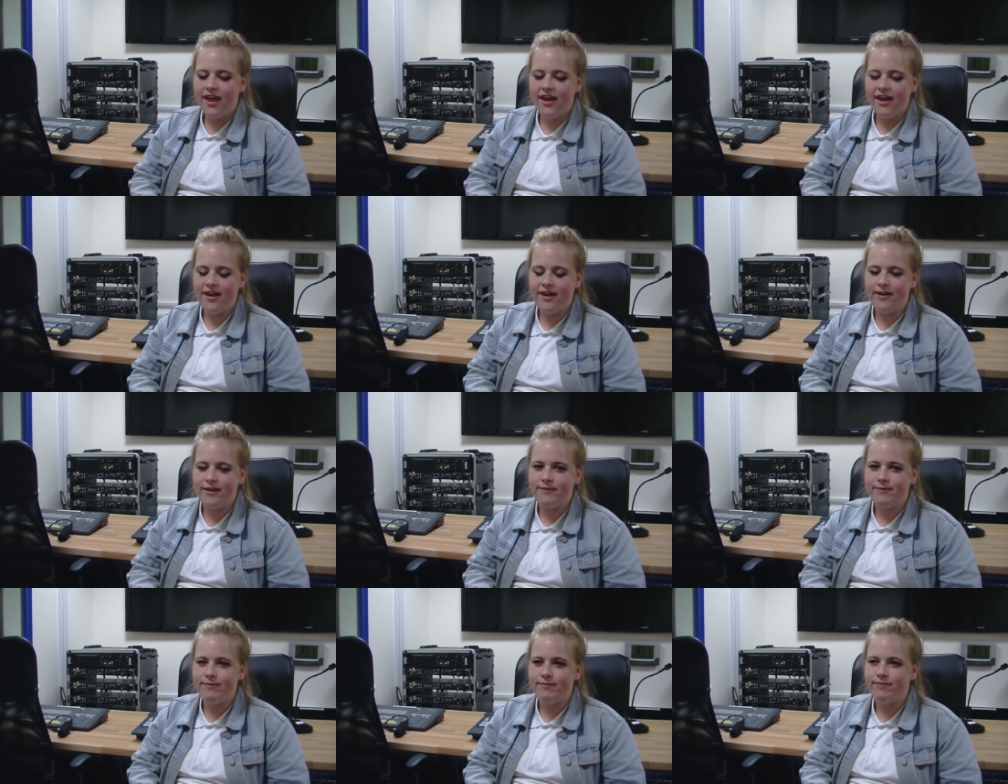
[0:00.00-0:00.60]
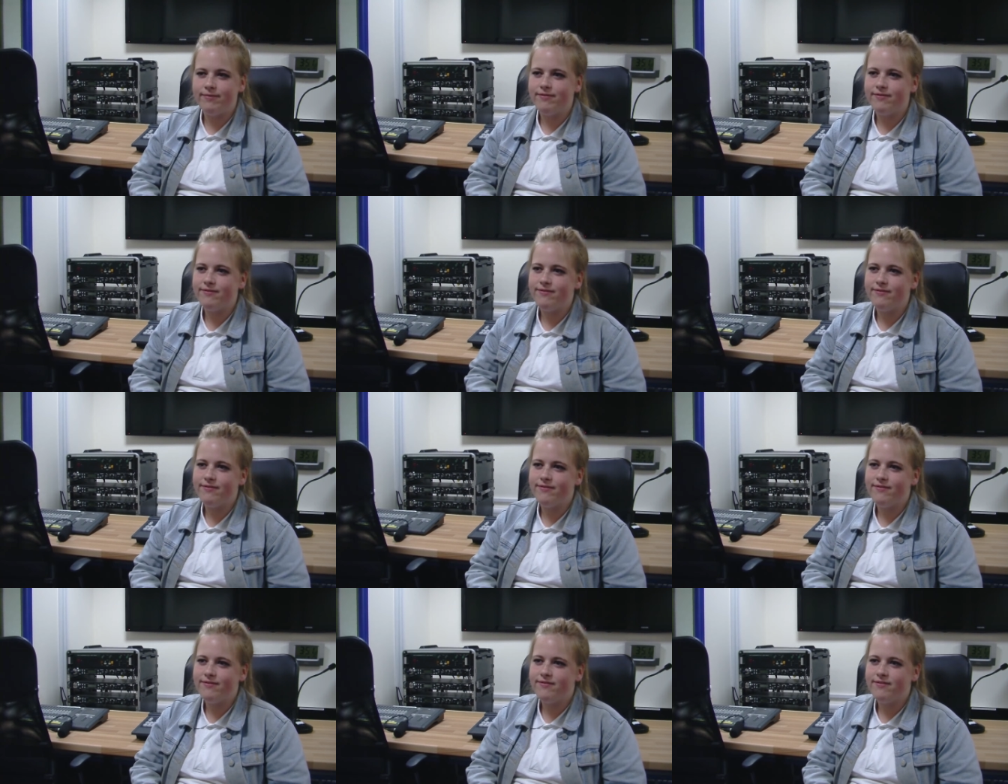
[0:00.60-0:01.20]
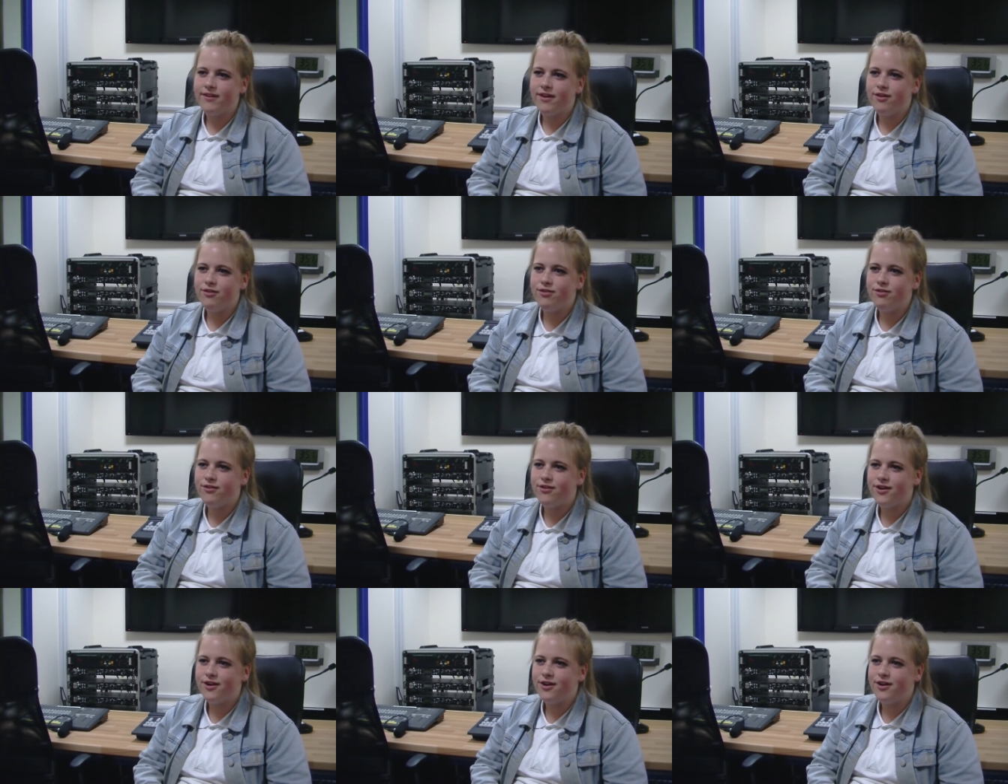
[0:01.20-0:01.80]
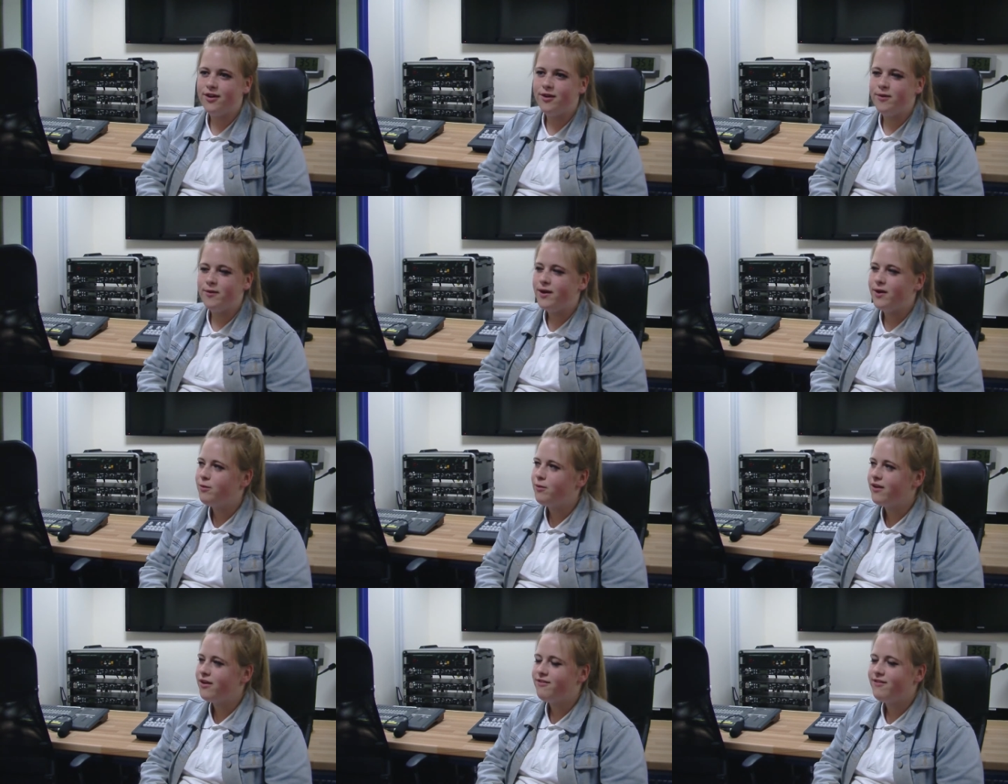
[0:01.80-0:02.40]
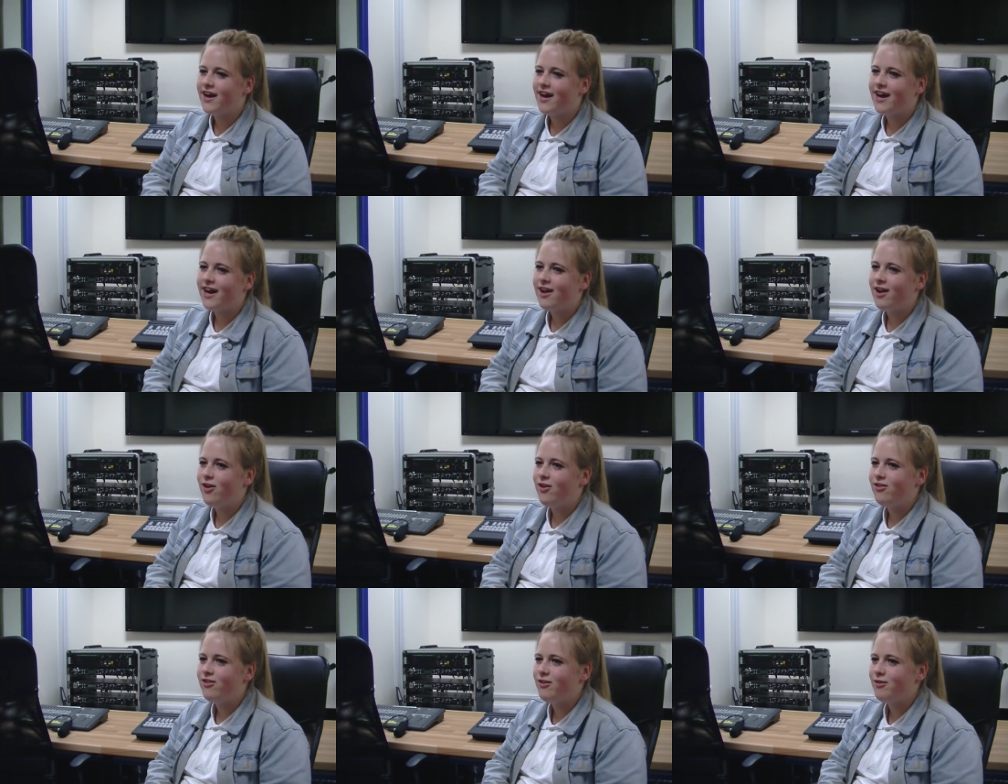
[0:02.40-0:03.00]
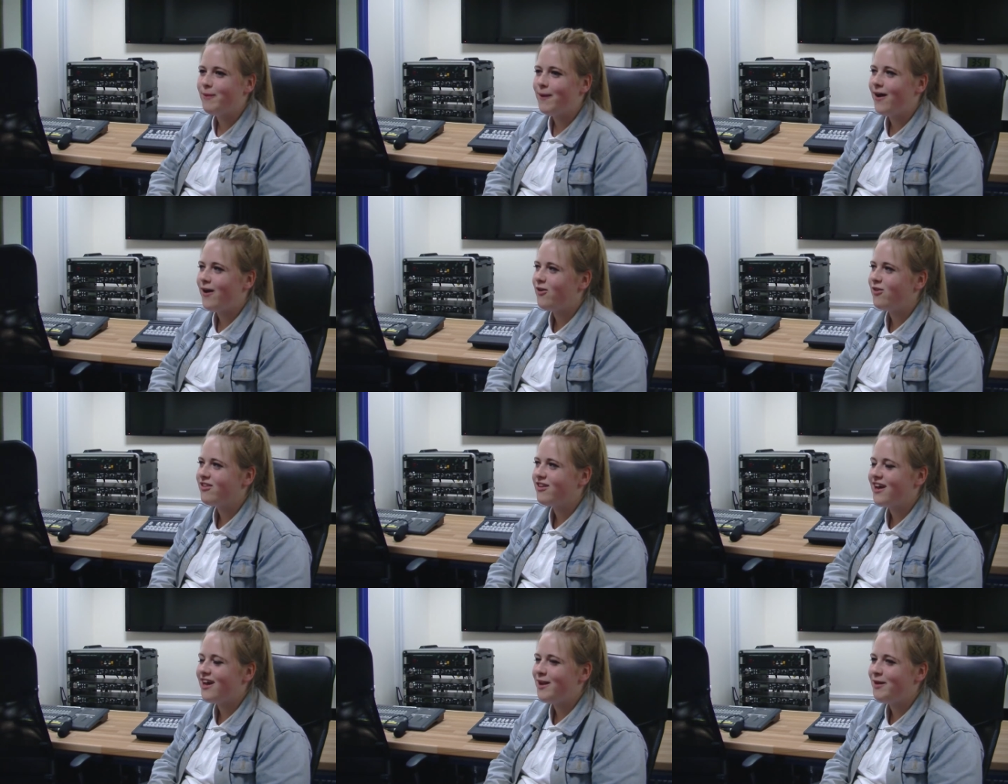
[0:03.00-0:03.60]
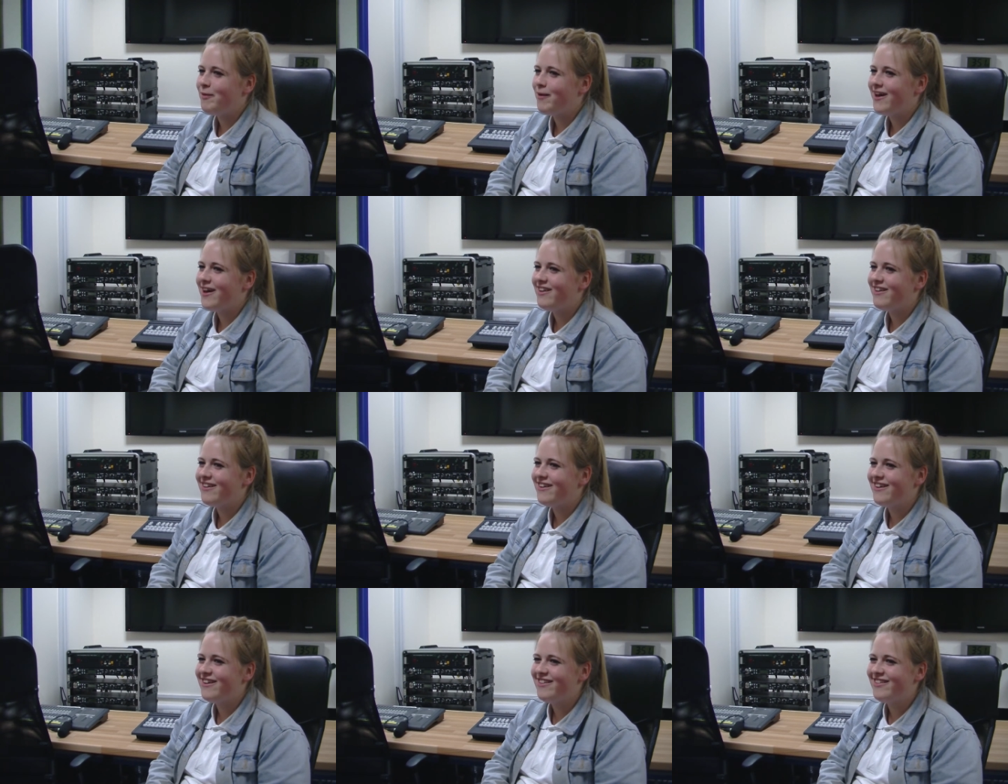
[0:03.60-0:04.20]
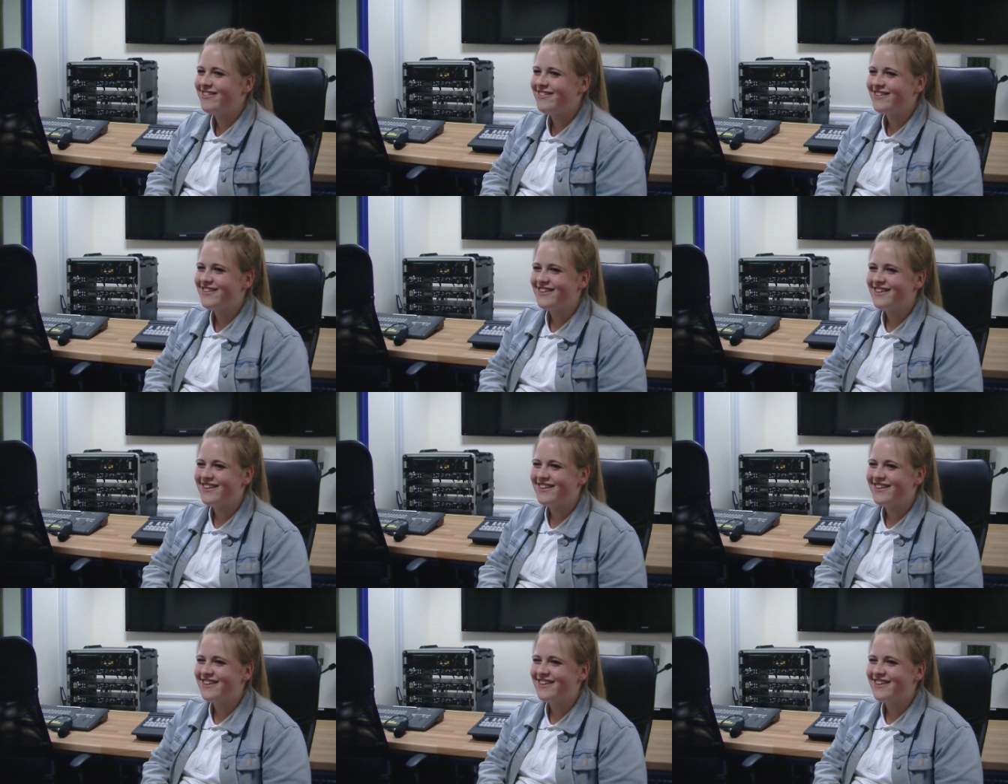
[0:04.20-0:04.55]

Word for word: um, through one of our closest pals, Kelly Peters.